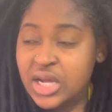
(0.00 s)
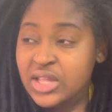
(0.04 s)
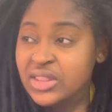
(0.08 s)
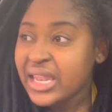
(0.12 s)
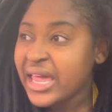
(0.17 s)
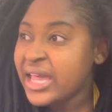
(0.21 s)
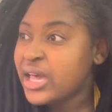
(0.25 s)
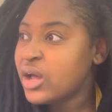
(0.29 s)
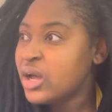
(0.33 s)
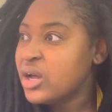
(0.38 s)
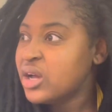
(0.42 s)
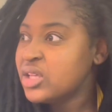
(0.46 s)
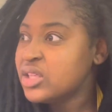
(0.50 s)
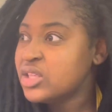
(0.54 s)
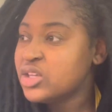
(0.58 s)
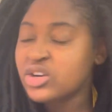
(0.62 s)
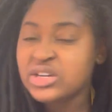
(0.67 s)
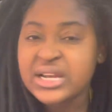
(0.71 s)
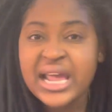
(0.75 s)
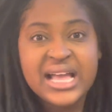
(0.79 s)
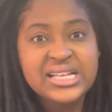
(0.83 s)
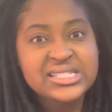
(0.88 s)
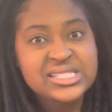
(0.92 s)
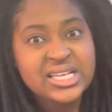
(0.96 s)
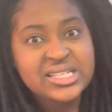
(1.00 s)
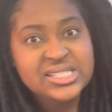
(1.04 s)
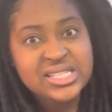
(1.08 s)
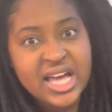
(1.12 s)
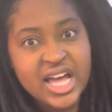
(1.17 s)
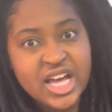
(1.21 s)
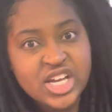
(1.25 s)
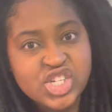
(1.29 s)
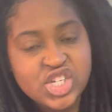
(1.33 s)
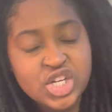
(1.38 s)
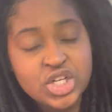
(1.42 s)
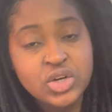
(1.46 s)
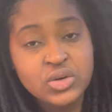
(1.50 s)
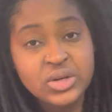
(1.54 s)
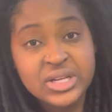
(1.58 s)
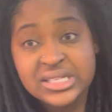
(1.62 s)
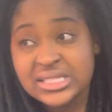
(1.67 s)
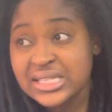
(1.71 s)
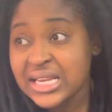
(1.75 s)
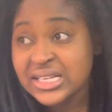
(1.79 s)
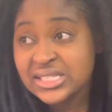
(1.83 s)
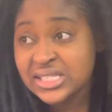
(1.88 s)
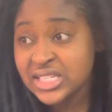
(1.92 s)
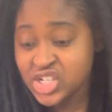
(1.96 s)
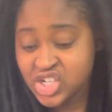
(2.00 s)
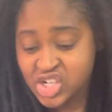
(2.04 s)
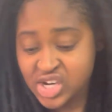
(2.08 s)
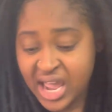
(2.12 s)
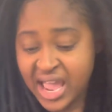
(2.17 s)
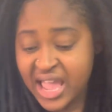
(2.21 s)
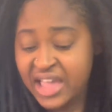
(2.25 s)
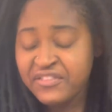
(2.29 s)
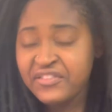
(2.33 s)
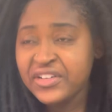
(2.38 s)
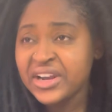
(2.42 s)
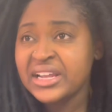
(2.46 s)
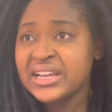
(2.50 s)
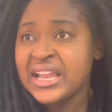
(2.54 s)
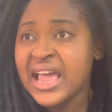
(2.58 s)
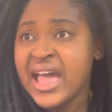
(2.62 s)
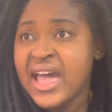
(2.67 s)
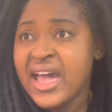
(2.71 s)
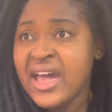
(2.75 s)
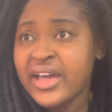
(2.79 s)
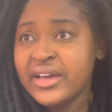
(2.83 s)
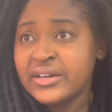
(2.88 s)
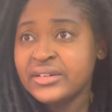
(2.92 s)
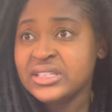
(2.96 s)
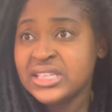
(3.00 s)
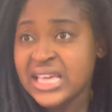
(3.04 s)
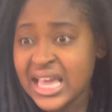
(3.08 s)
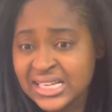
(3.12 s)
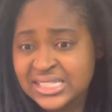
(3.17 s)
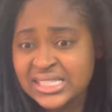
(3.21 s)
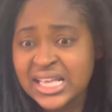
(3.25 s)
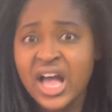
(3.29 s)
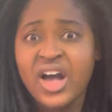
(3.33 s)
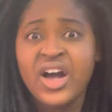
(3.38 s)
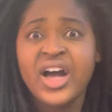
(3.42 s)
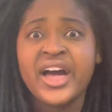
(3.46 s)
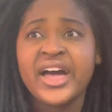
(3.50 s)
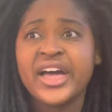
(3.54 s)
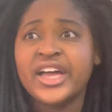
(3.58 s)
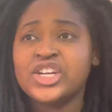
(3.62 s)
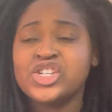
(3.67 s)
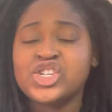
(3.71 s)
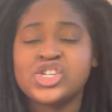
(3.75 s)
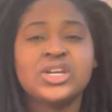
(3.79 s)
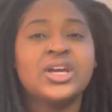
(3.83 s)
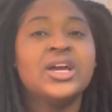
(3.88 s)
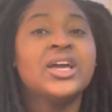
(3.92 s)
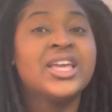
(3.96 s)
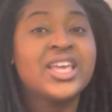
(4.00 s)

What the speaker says: Like, your dad says hush and you listen. I said, child, I ain't finna die. Yes, I'll hush.